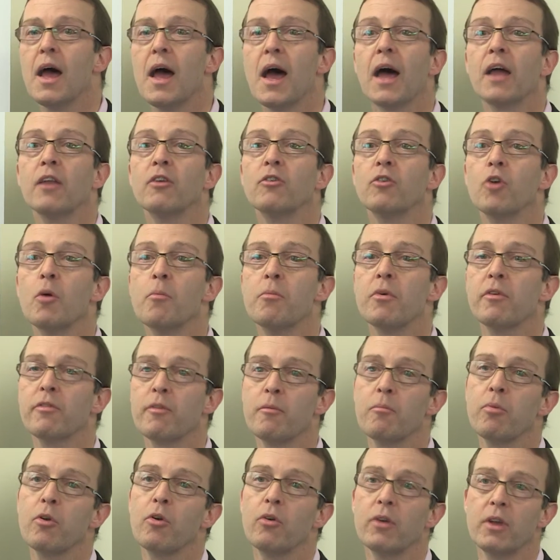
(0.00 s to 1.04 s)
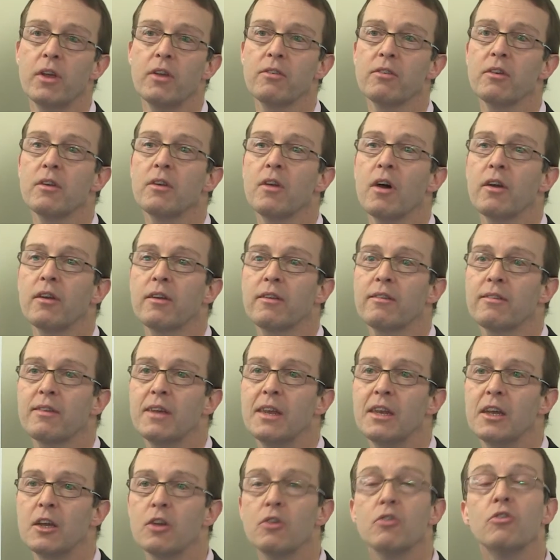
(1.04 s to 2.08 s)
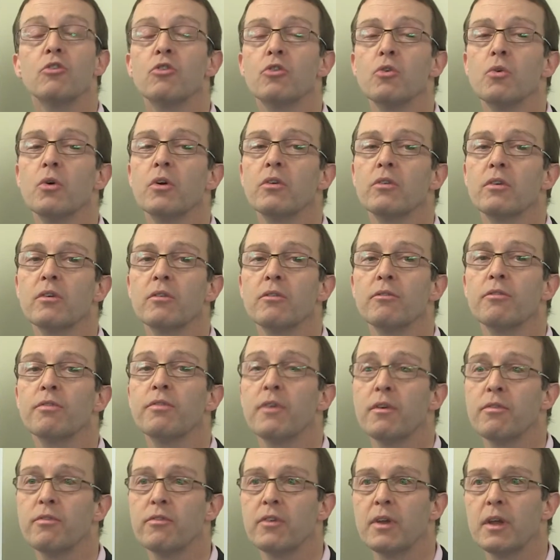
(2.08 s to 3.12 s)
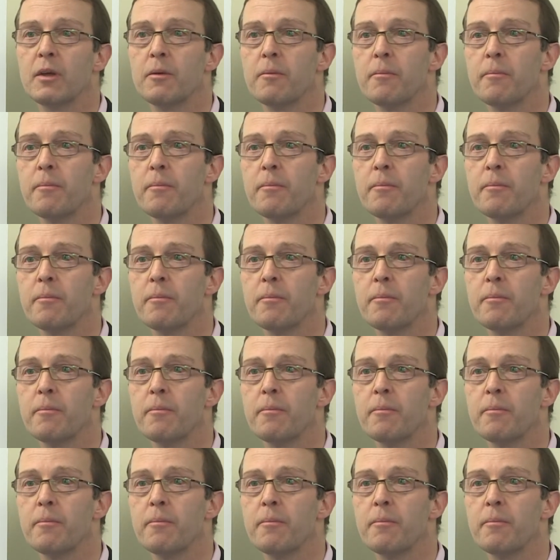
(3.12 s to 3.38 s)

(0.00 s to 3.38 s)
and number of employees not exceeding 250.